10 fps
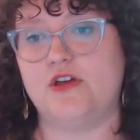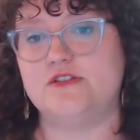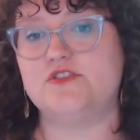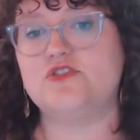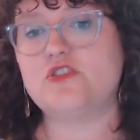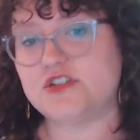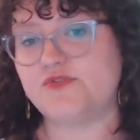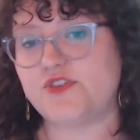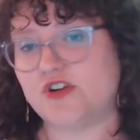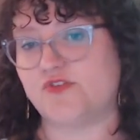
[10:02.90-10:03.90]
such a
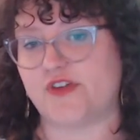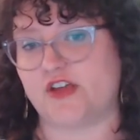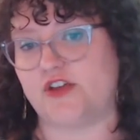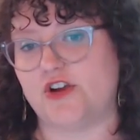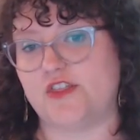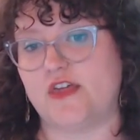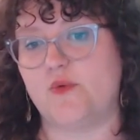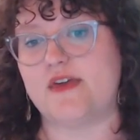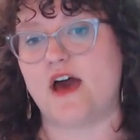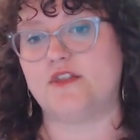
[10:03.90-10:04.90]
fear of failure that
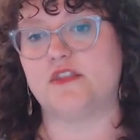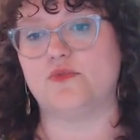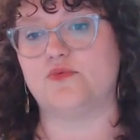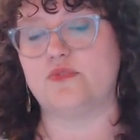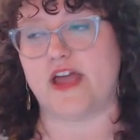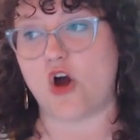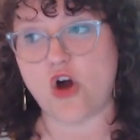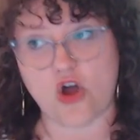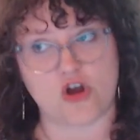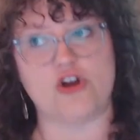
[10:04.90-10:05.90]
without the like
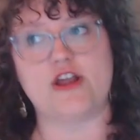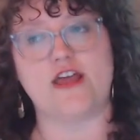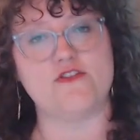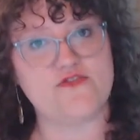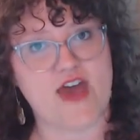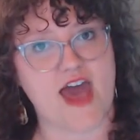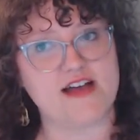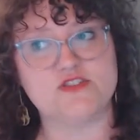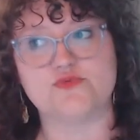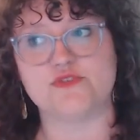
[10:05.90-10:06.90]
hard and
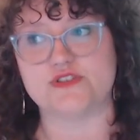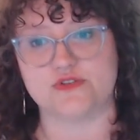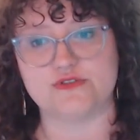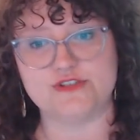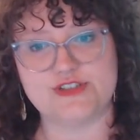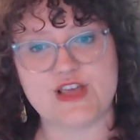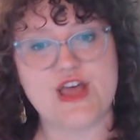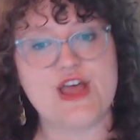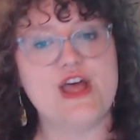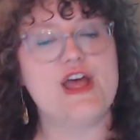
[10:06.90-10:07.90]
fast results,
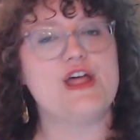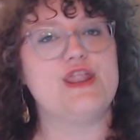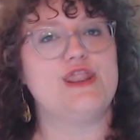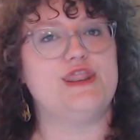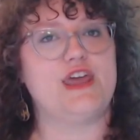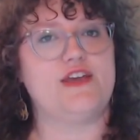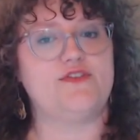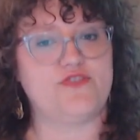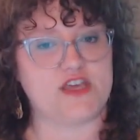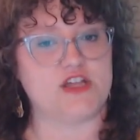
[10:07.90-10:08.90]
they
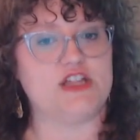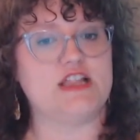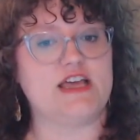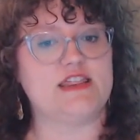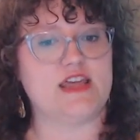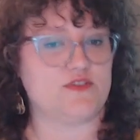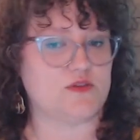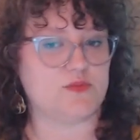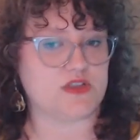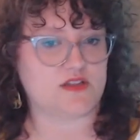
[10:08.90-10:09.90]
feel like they have
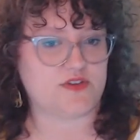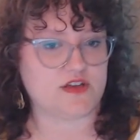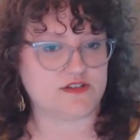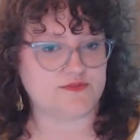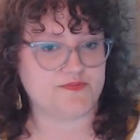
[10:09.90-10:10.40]
completely failed.